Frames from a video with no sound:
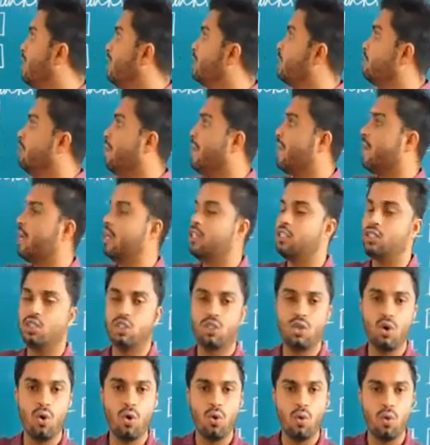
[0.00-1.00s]
make it
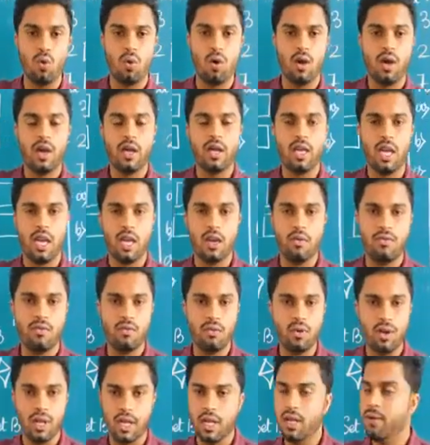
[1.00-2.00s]
so
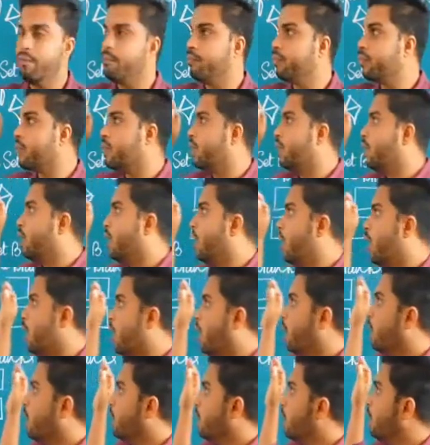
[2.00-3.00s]
carefully.
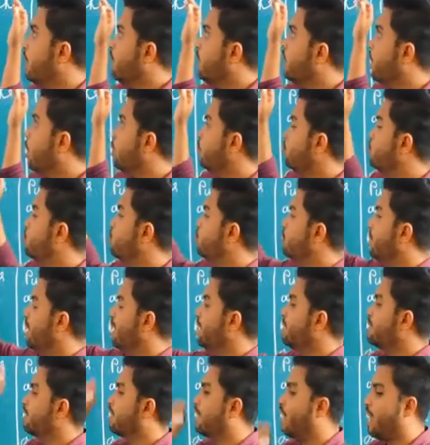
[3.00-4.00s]
Now
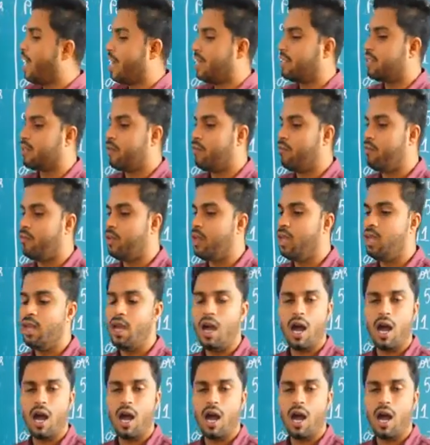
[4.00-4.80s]
today's class we